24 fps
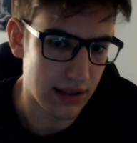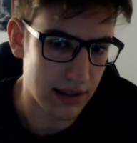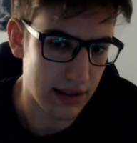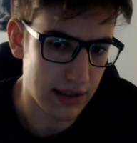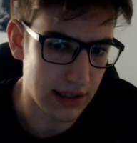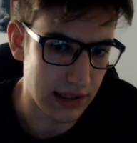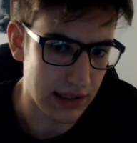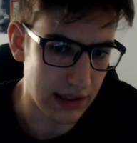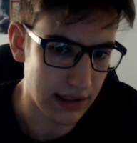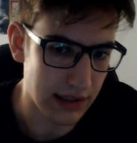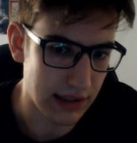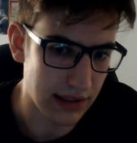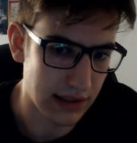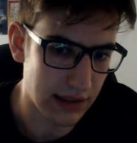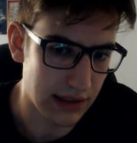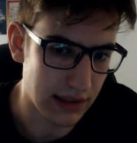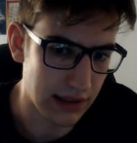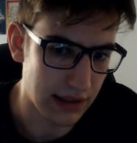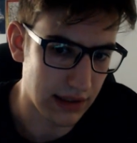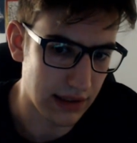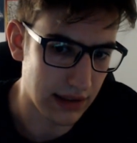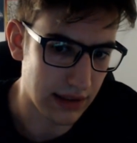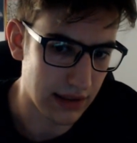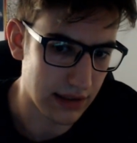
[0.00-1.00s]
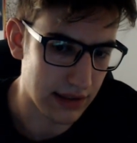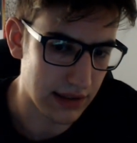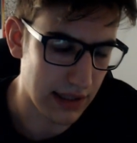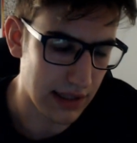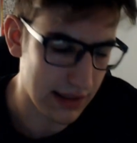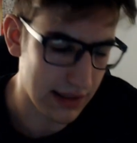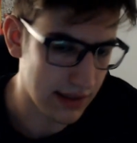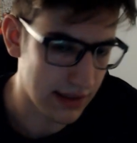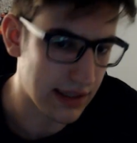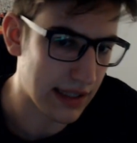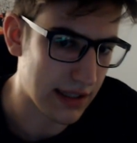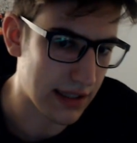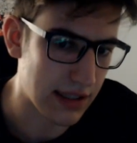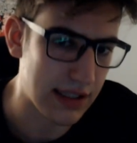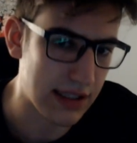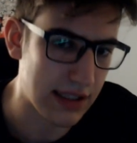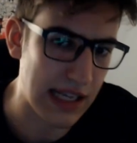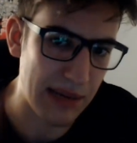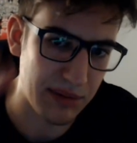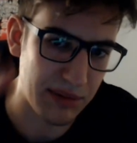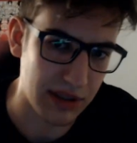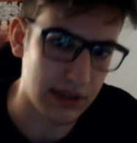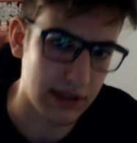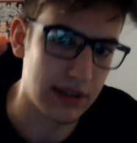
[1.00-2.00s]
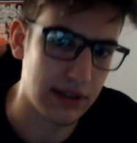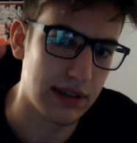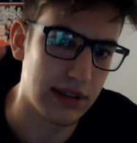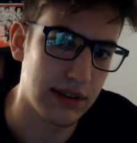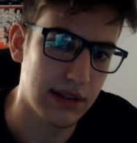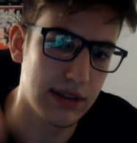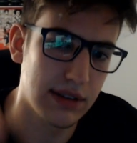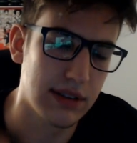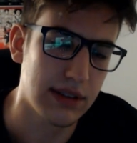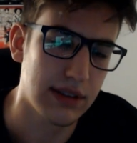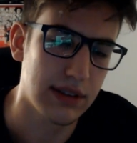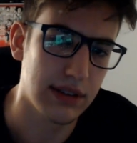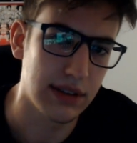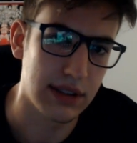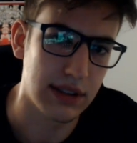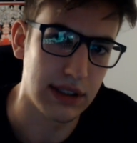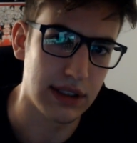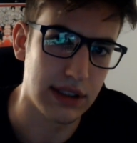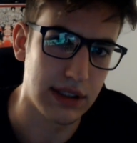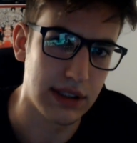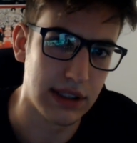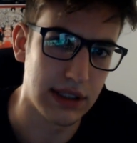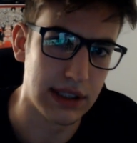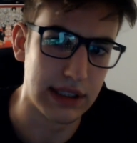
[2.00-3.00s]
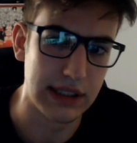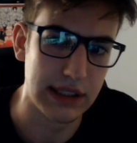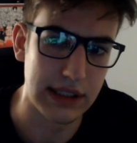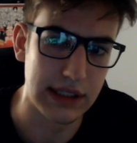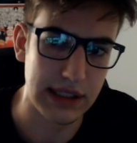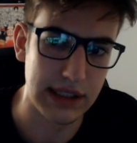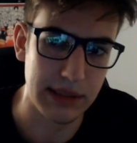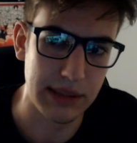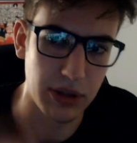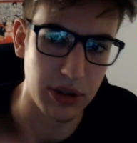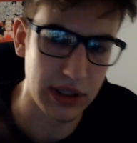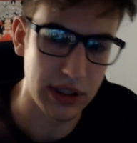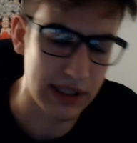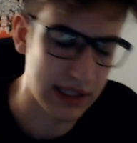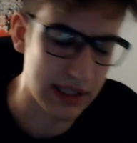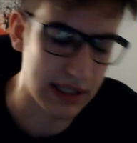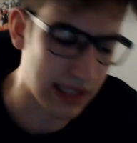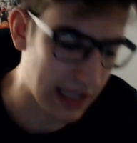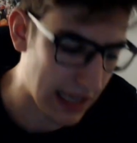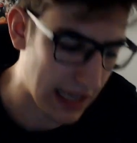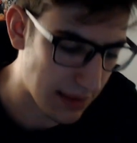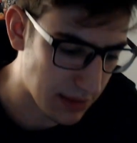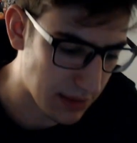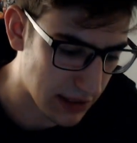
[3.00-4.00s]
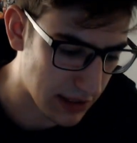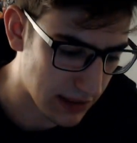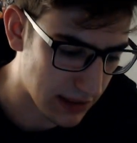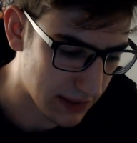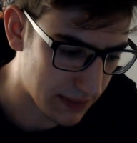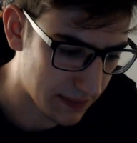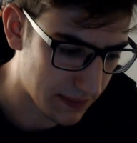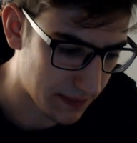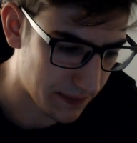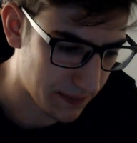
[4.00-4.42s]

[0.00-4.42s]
He doesn't get accepted in the police academy,